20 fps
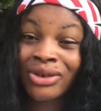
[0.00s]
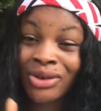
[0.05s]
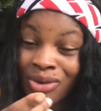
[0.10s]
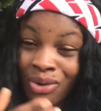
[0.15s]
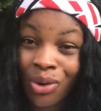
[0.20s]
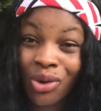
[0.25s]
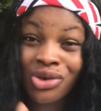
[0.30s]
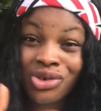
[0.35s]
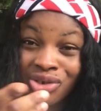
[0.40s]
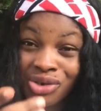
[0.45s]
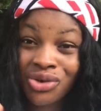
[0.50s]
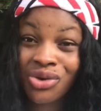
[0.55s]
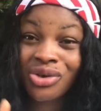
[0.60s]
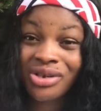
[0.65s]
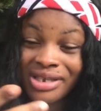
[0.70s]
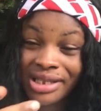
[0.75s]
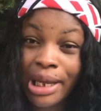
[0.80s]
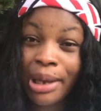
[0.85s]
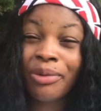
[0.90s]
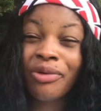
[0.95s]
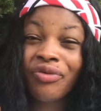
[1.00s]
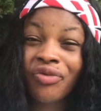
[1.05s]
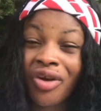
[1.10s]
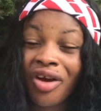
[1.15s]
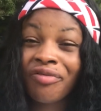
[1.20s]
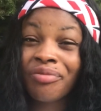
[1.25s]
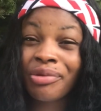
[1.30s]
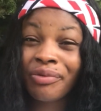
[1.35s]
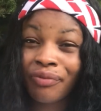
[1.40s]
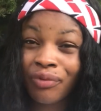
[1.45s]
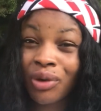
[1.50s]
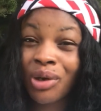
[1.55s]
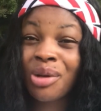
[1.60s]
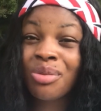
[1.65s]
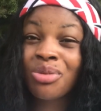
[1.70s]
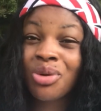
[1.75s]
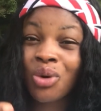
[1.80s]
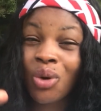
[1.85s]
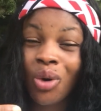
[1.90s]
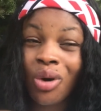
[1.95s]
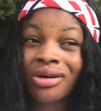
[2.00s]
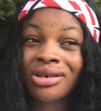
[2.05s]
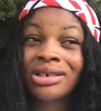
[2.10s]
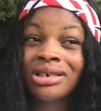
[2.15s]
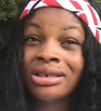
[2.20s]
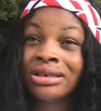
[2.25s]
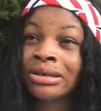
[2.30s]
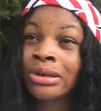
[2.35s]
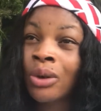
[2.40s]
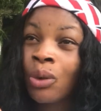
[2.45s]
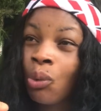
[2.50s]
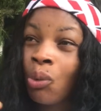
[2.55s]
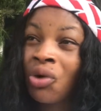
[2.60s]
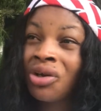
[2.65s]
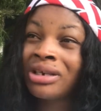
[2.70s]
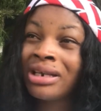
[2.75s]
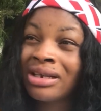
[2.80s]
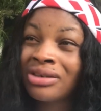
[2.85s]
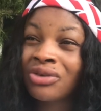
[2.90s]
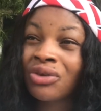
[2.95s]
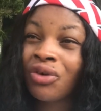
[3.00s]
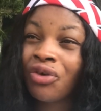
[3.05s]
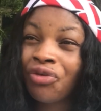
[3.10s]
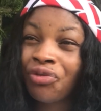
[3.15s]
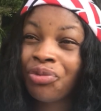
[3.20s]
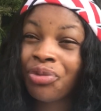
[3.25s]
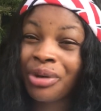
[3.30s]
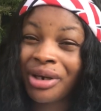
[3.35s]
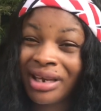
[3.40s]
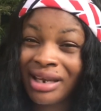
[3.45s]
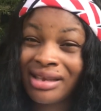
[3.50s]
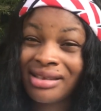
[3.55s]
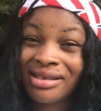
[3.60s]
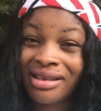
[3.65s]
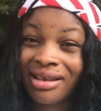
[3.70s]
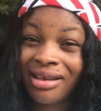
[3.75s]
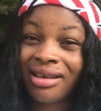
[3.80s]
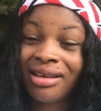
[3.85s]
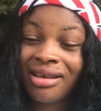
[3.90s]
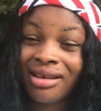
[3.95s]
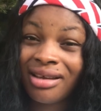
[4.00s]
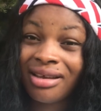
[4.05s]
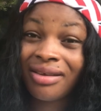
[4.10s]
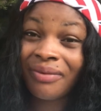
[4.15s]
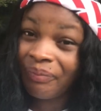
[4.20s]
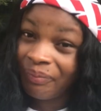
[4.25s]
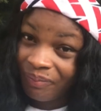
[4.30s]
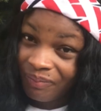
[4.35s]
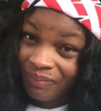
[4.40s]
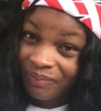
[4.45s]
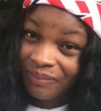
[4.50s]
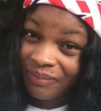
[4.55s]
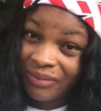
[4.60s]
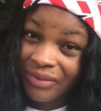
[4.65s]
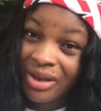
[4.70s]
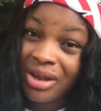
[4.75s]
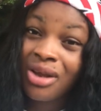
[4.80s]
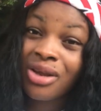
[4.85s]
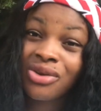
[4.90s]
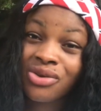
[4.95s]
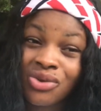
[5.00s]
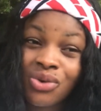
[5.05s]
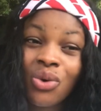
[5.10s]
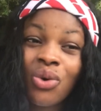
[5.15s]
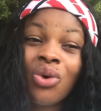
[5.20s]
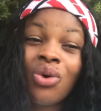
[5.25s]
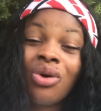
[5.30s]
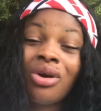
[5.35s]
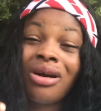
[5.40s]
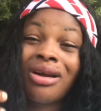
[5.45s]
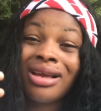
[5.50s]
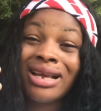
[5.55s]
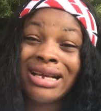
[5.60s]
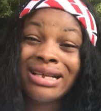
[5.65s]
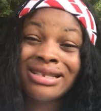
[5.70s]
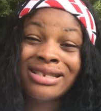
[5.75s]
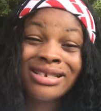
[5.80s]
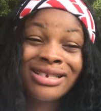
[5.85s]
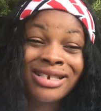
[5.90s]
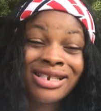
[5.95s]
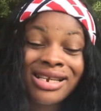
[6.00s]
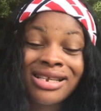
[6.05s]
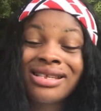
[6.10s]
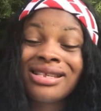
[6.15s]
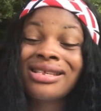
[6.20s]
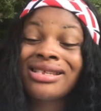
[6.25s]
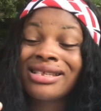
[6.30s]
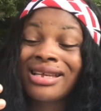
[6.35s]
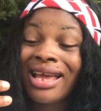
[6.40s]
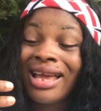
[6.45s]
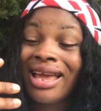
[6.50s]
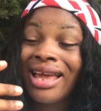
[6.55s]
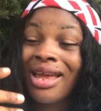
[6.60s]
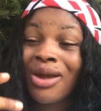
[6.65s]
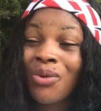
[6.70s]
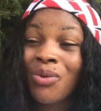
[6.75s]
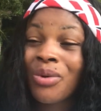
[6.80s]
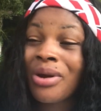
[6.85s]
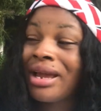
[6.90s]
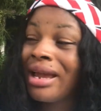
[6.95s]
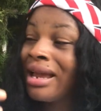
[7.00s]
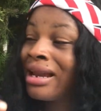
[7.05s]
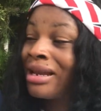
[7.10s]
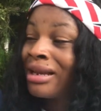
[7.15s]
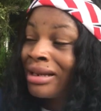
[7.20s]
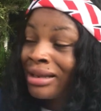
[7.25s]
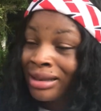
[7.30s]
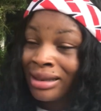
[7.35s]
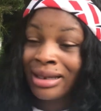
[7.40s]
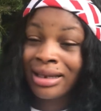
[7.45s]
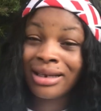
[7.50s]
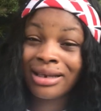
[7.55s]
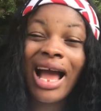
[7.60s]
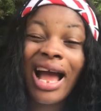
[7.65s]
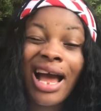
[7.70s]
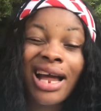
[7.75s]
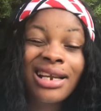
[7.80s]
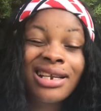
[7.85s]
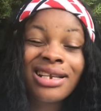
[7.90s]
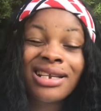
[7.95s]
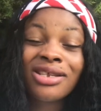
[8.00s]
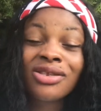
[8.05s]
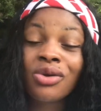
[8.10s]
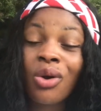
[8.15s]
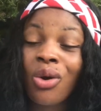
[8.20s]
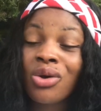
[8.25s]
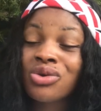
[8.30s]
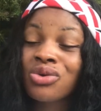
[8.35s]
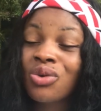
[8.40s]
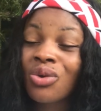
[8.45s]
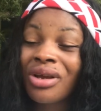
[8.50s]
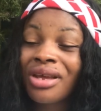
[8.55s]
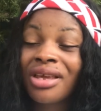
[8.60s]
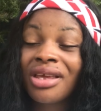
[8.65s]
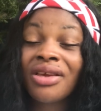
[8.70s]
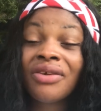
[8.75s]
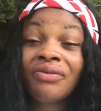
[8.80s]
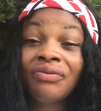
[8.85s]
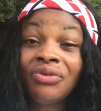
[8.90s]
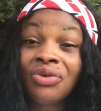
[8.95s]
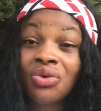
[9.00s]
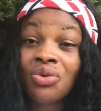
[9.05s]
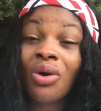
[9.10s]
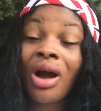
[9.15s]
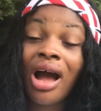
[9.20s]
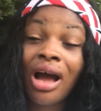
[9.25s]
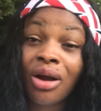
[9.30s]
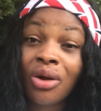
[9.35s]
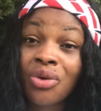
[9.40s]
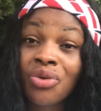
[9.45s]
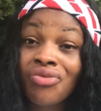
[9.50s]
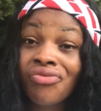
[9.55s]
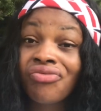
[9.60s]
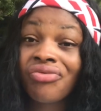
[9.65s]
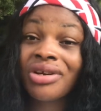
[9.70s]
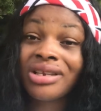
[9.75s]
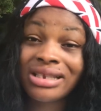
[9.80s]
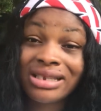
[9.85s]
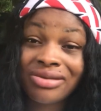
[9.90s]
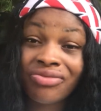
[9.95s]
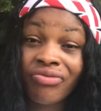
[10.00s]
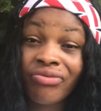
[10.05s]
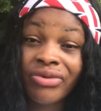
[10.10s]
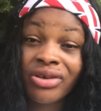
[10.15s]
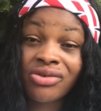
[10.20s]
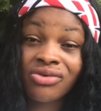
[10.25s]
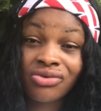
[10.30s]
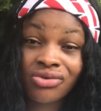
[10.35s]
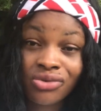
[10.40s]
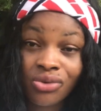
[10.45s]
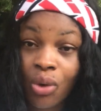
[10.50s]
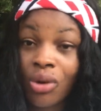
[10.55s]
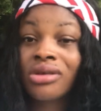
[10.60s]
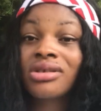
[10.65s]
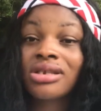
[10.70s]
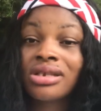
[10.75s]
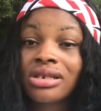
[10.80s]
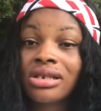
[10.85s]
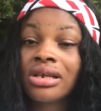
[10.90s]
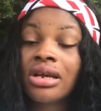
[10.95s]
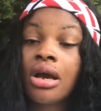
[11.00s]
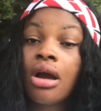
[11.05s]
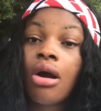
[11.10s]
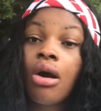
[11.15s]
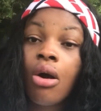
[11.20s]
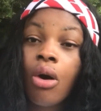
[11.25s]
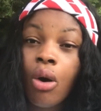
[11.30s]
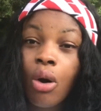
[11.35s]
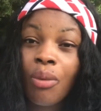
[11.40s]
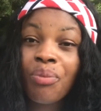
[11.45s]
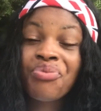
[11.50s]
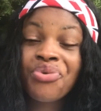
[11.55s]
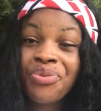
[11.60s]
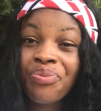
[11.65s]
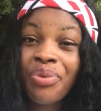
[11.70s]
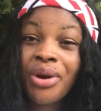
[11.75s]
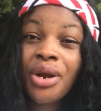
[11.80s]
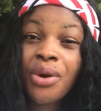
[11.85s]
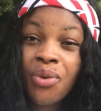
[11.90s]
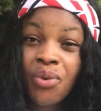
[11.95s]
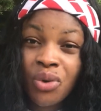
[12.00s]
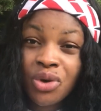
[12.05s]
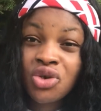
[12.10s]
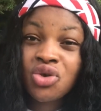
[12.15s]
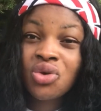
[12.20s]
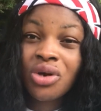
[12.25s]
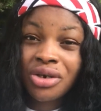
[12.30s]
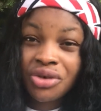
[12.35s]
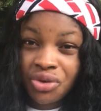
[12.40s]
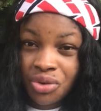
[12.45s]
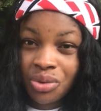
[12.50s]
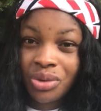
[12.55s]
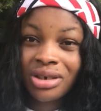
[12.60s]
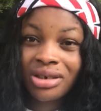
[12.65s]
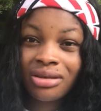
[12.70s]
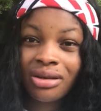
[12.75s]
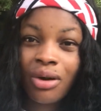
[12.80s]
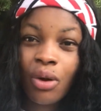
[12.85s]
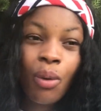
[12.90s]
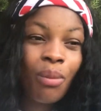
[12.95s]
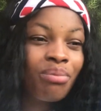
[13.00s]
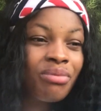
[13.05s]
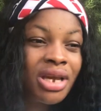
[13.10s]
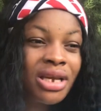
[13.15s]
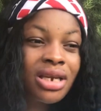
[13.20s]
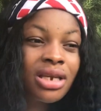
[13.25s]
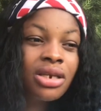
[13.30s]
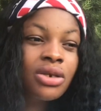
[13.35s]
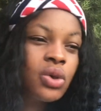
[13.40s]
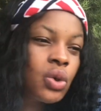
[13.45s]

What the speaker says: continuous time if you have been following me on the wonders of prekese. So it chases away anything, and it also gives you accurate results on preparing what you are doing, on making